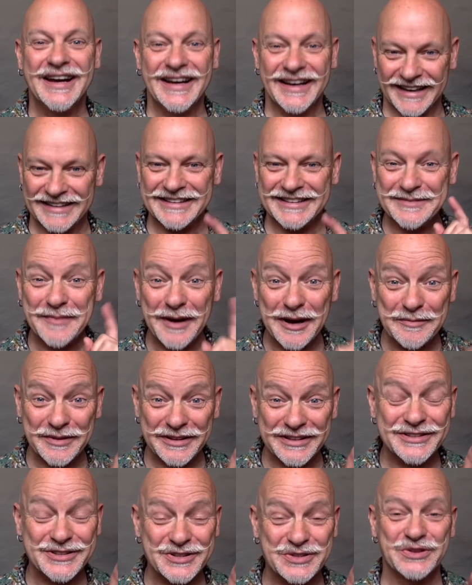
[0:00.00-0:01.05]
and in a
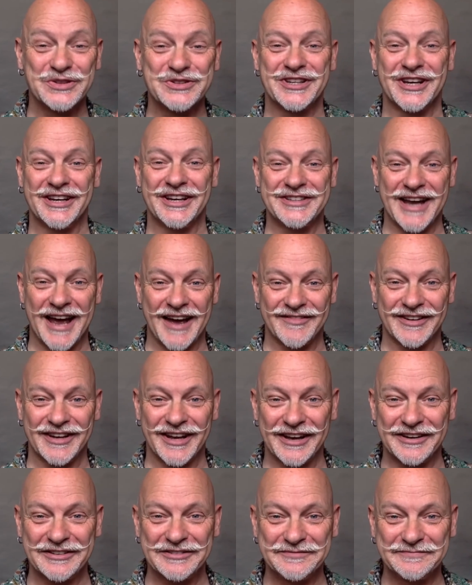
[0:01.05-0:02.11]
moment it's your turn to have a
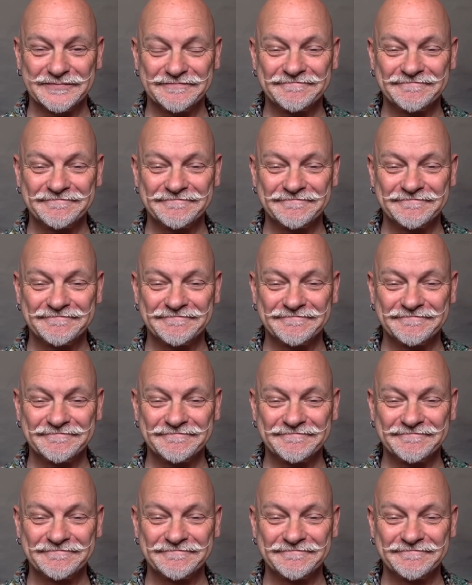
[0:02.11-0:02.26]
go.